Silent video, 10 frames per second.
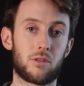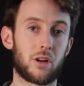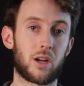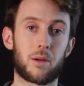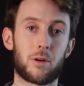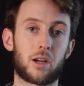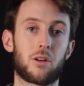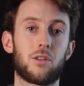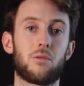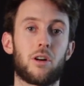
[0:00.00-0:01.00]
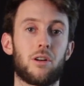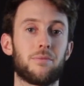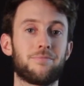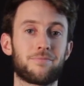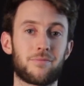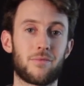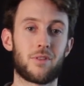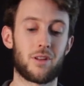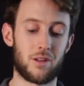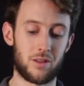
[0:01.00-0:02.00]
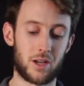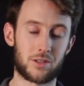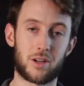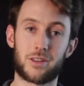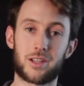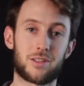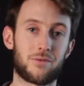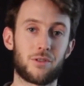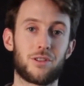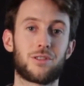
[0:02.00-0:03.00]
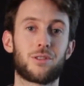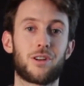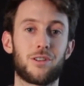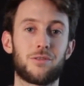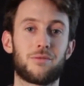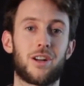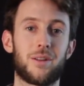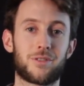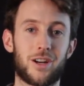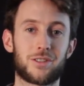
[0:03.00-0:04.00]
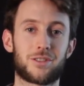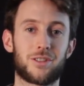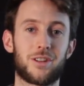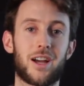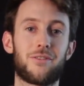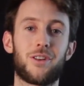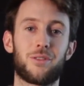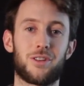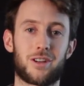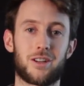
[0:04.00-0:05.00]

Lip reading: you're ready to get back out on the water. Thanks a lot, that's it for the tutorial. My name's Alistair. Have fun out there,